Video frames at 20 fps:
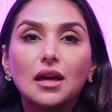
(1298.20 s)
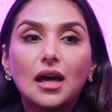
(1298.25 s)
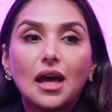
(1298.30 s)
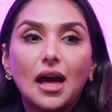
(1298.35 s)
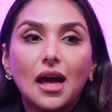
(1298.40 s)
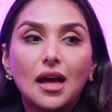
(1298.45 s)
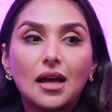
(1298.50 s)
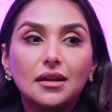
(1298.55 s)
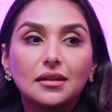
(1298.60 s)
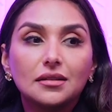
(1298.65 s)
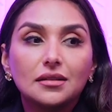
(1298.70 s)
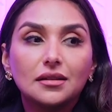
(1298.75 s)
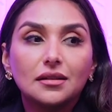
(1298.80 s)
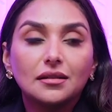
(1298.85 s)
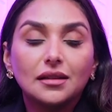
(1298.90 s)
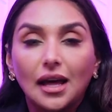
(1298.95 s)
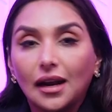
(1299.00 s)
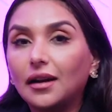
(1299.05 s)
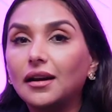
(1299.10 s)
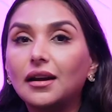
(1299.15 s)
And
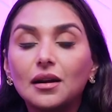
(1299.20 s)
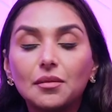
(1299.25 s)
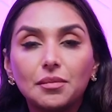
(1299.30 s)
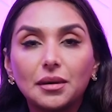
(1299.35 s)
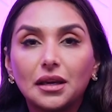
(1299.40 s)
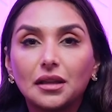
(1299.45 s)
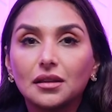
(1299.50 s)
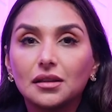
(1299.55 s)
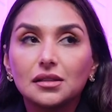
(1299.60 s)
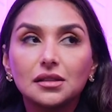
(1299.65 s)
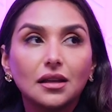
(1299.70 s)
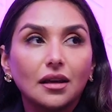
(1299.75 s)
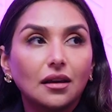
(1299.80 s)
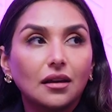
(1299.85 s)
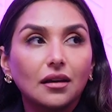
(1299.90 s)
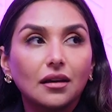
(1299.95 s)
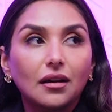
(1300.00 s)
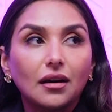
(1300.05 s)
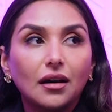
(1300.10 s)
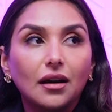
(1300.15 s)
that ended up being this
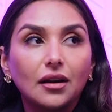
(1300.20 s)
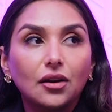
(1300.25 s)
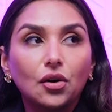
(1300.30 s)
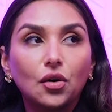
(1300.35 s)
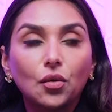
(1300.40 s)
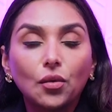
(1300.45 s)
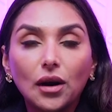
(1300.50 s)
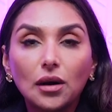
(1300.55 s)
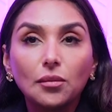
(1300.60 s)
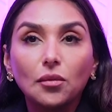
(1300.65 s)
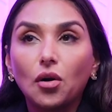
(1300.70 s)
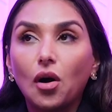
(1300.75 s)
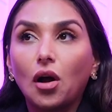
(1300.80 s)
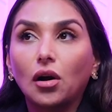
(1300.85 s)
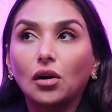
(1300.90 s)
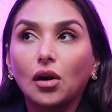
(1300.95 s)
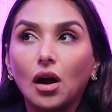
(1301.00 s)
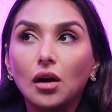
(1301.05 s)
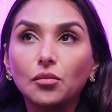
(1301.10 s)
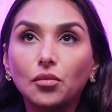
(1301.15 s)
like incredible.
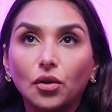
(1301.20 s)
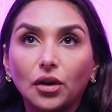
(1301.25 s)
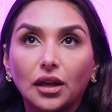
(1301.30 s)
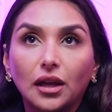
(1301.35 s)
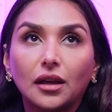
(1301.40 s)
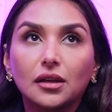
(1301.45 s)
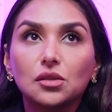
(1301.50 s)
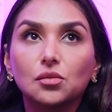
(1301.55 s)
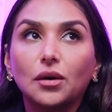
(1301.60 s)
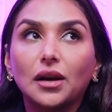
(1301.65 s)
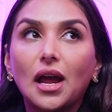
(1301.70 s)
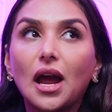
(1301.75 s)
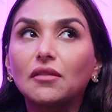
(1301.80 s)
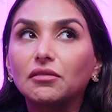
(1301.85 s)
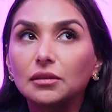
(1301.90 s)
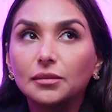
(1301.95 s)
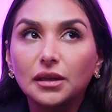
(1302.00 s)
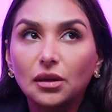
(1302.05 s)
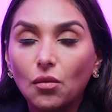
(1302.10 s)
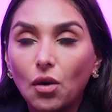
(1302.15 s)
Our onboarding is what
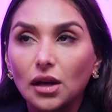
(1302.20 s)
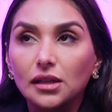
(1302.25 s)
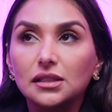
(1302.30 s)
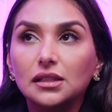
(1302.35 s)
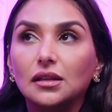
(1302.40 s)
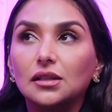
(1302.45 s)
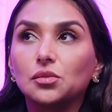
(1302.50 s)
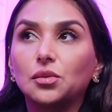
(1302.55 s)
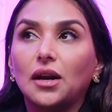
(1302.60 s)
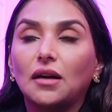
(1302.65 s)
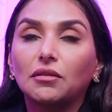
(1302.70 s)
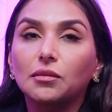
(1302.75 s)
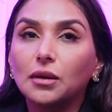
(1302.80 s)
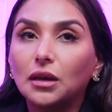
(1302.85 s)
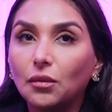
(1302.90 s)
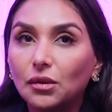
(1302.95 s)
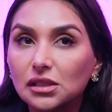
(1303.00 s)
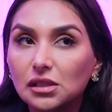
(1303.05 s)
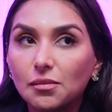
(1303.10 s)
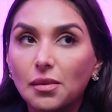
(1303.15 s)
everybody wants. That's what everybody
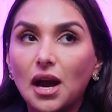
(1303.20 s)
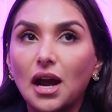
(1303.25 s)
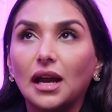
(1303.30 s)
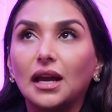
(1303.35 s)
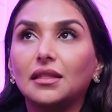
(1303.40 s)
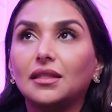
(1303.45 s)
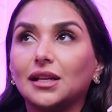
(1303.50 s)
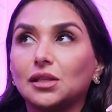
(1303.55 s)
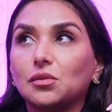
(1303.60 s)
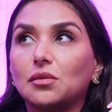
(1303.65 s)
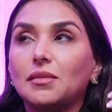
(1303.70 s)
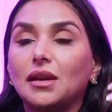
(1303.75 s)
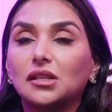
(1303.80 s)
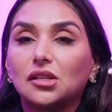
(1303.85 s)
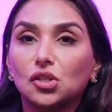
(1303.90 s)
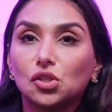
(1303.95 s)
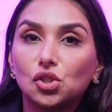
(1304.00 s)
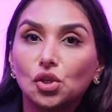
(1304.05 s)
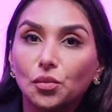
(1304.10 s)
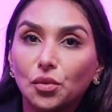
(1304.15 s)
wants to buy. That's what makes
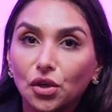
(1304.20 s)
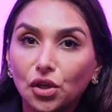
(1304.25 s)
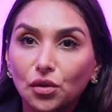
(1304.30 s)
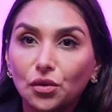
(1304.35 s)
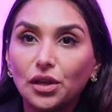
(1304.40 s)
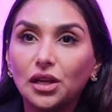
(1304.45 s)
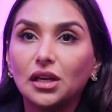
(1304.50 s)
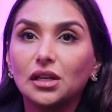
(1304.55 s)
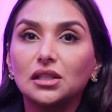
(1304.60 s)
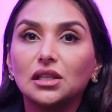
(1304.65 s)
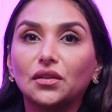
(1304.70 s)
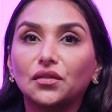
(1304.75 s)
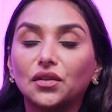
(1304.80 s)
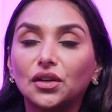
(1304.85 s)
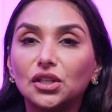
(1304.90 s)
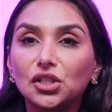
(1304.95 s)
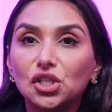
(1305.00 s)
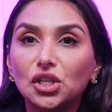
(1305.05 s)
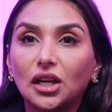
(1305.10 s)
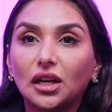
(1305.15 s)
us super unique and
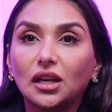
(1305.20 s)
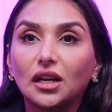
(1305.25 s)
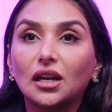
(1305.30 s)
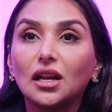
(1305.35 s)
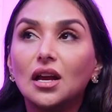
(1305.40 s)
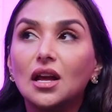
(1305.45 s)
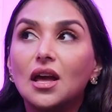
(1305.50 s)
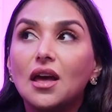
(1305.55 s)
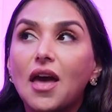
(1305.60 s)
differentiated.